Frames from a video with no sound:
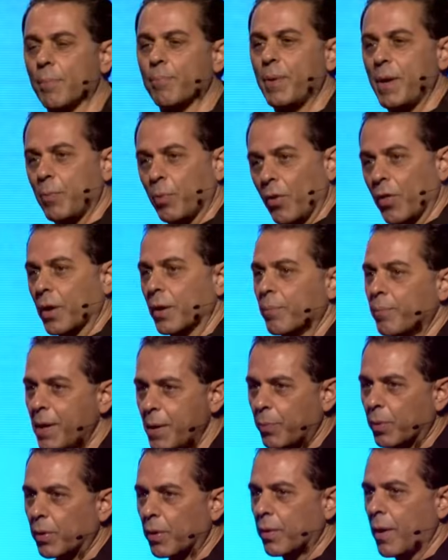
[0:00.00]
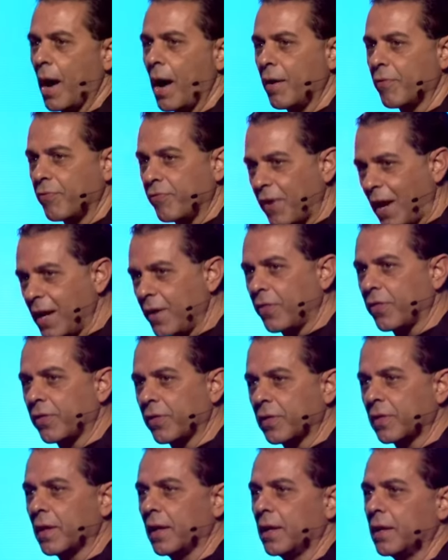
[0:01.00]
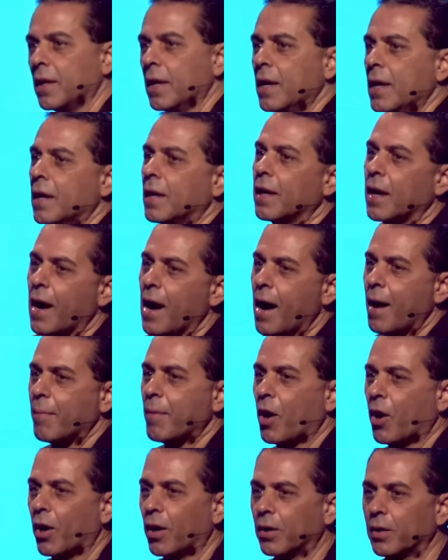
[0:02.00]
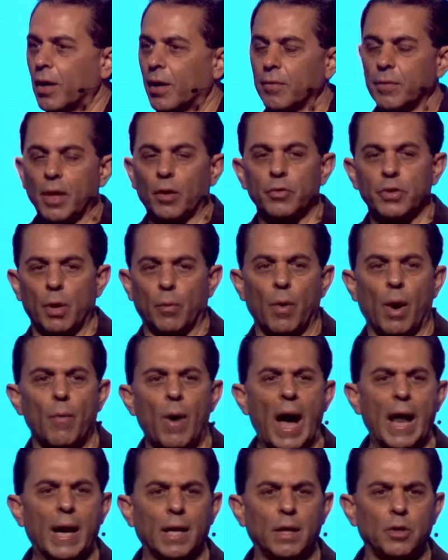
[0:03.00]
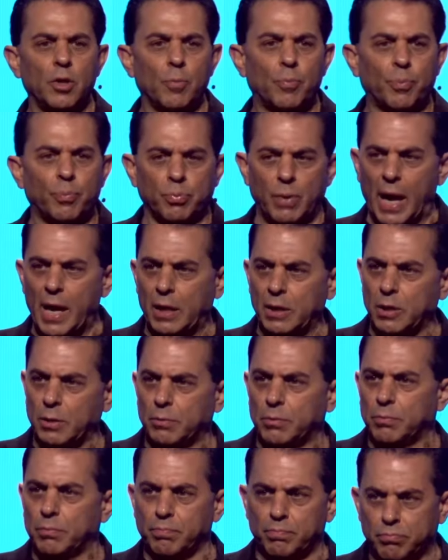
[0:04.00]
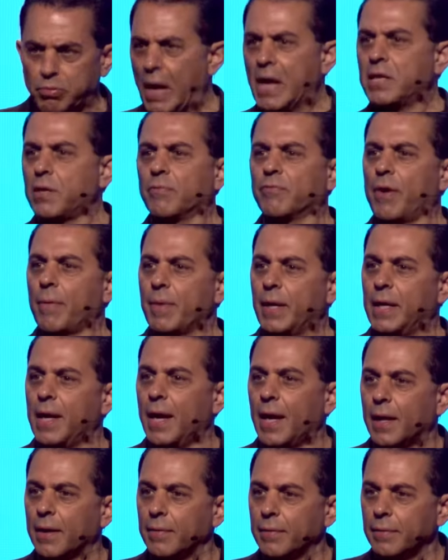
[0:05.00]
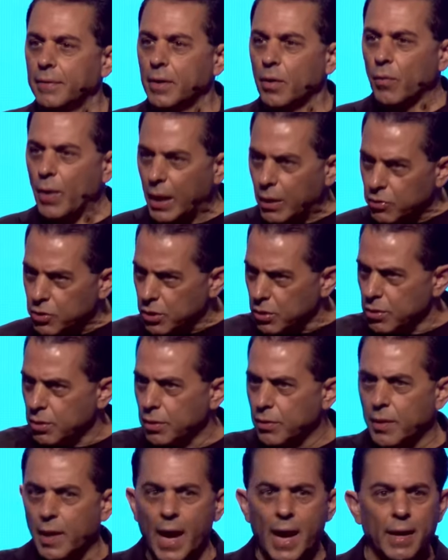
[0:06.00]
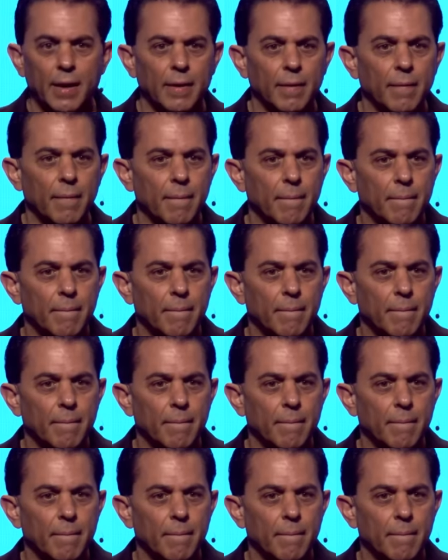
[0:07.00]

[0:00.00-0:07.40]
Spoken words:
And some people that are people of faith that they'll say, well, why didn't you raise them from the dead? Why don't you do that?